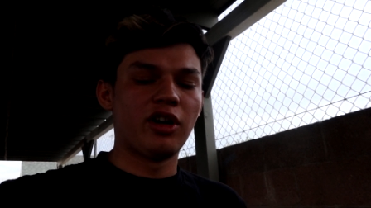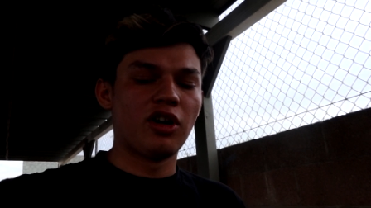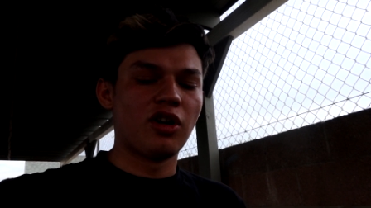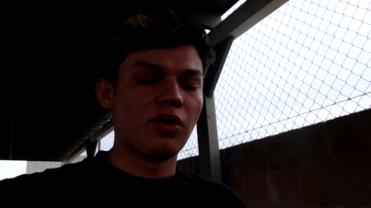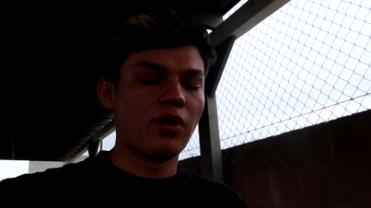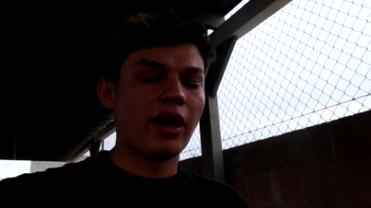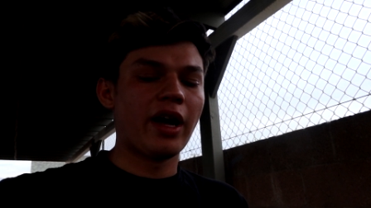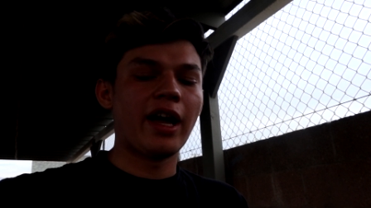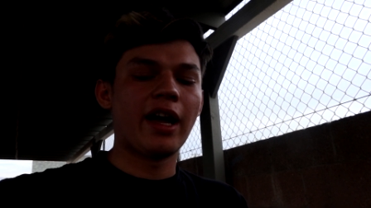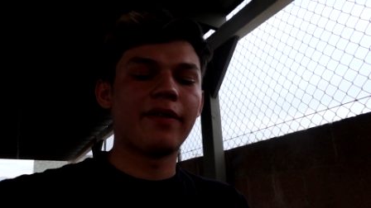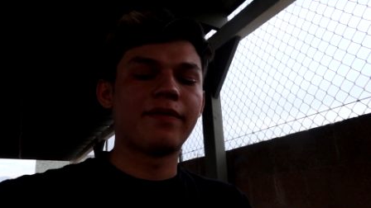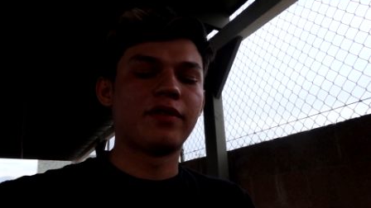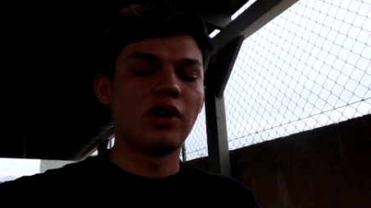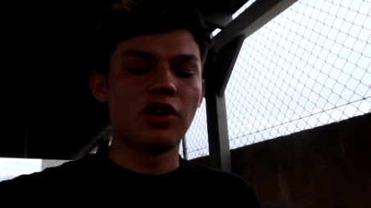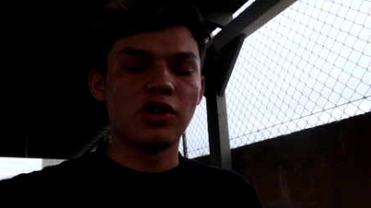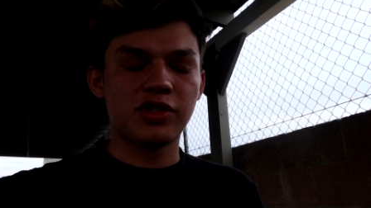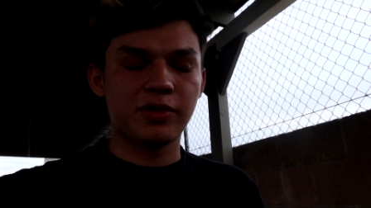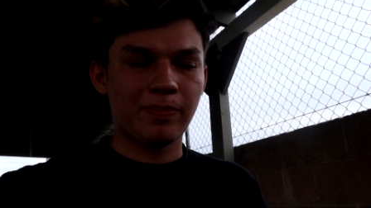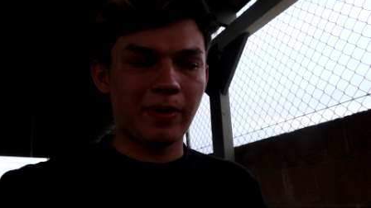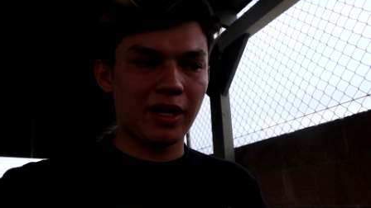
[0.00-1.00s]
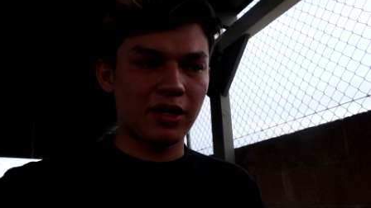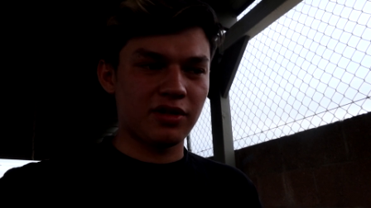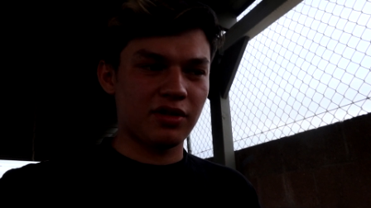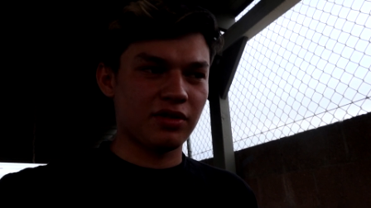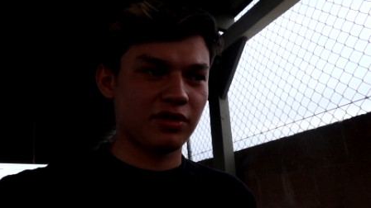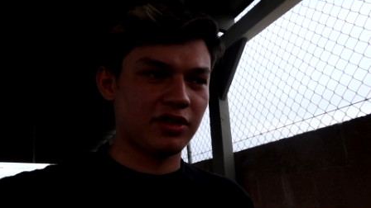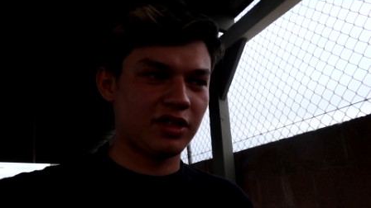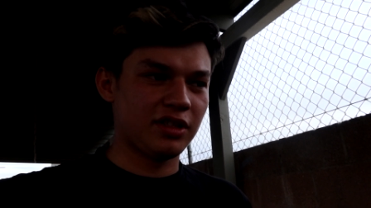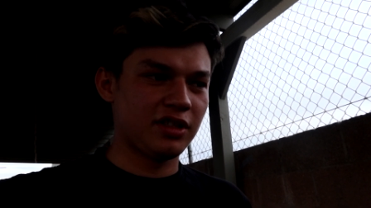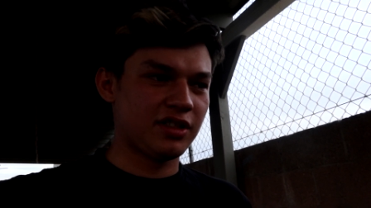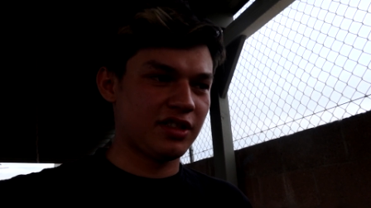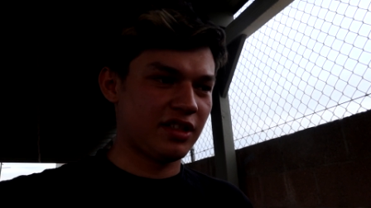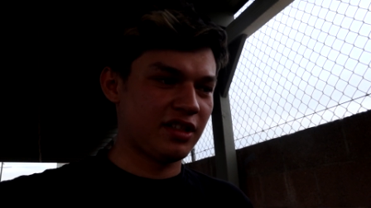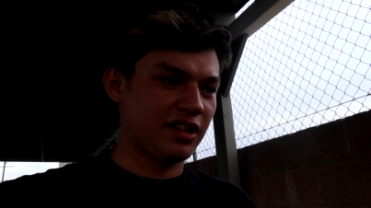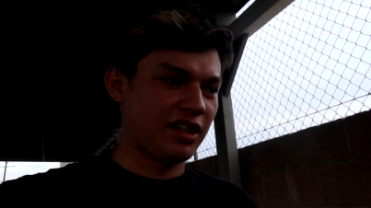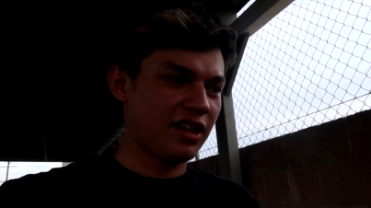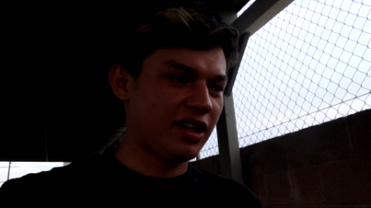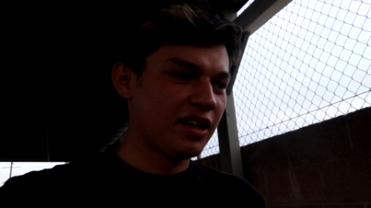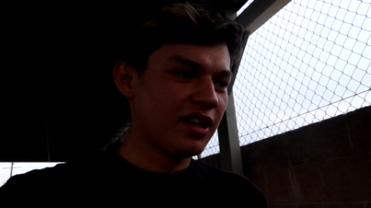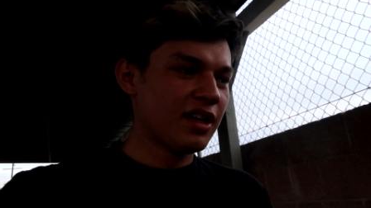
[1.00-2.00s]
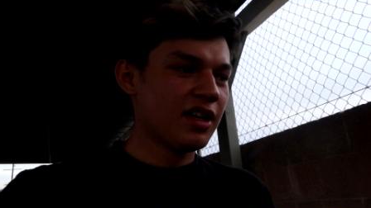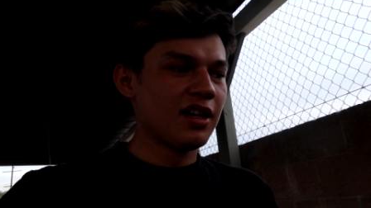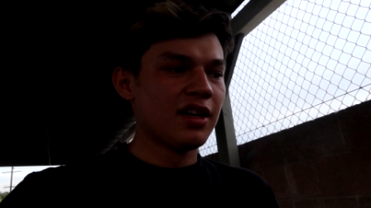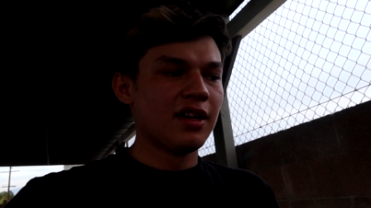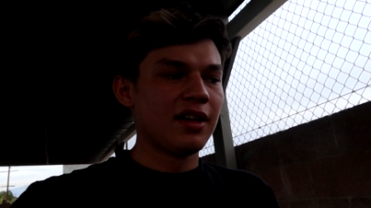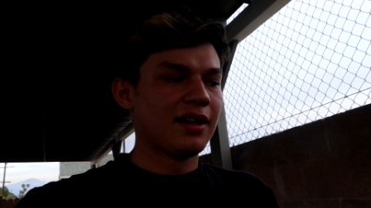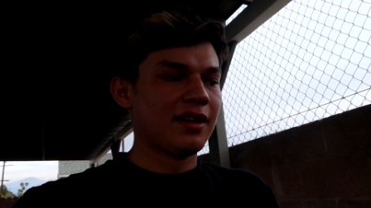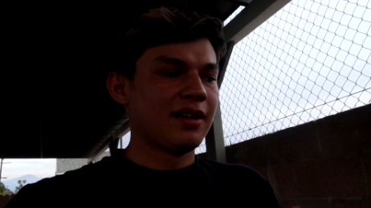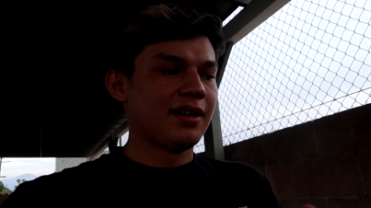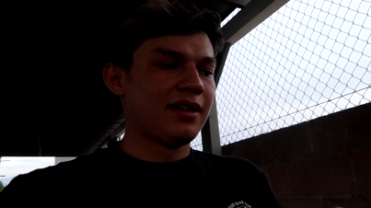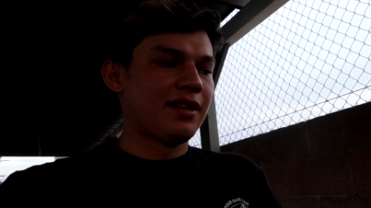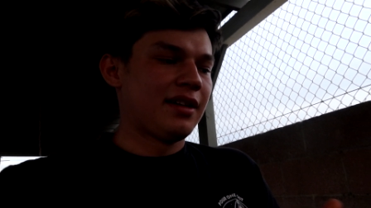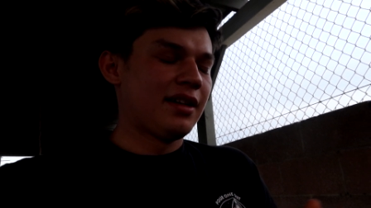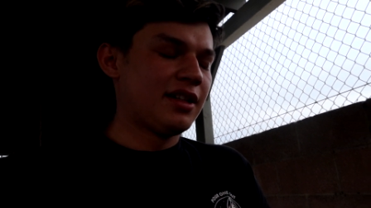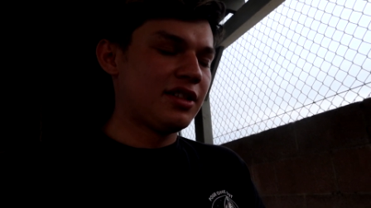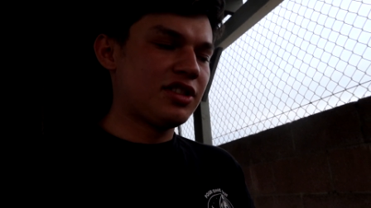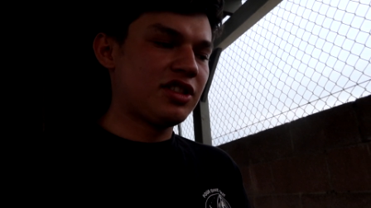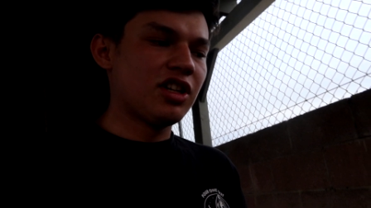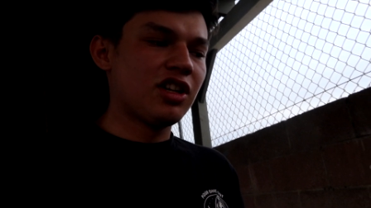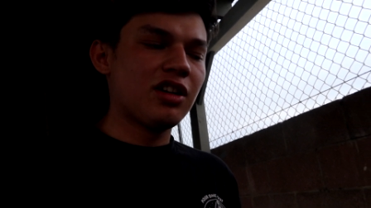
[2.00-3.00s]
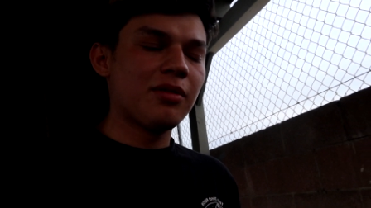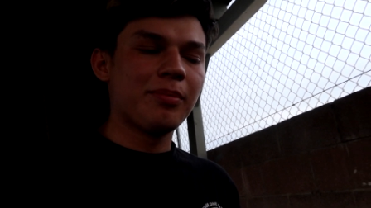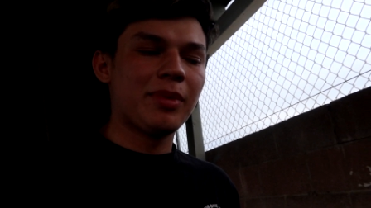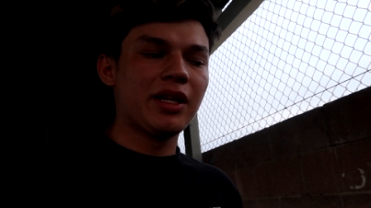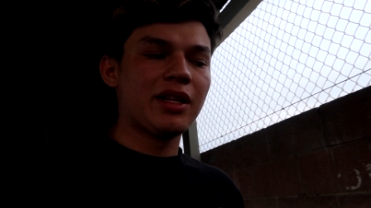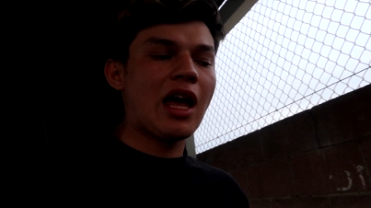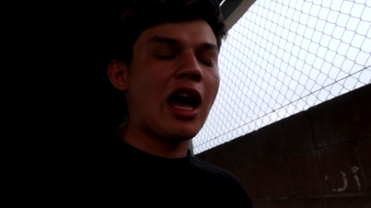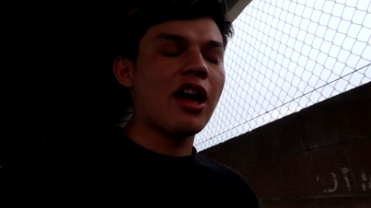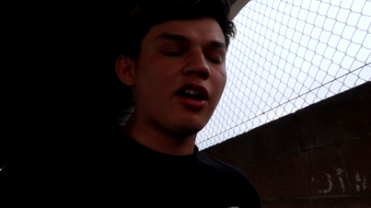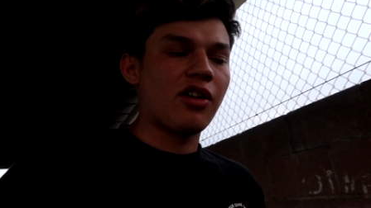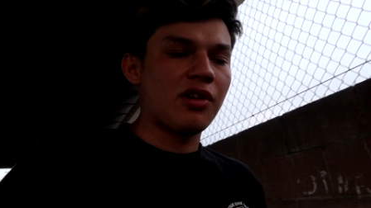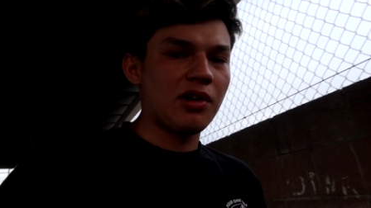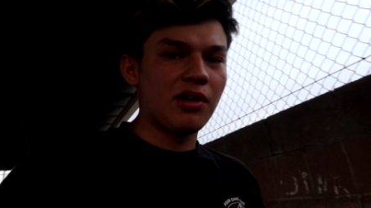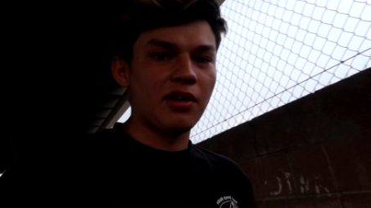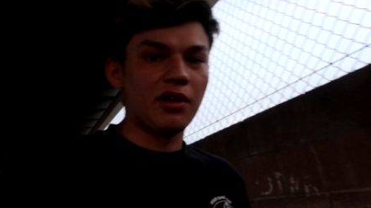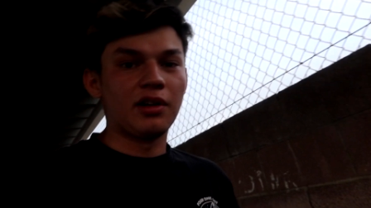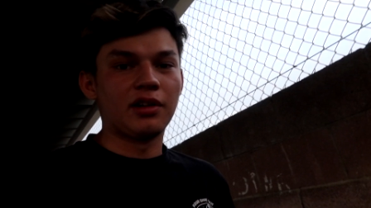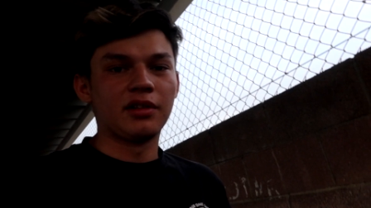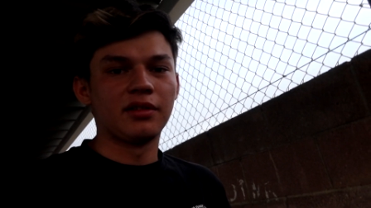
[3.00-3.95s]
I have no specialties in it. It shouldn't be that hard.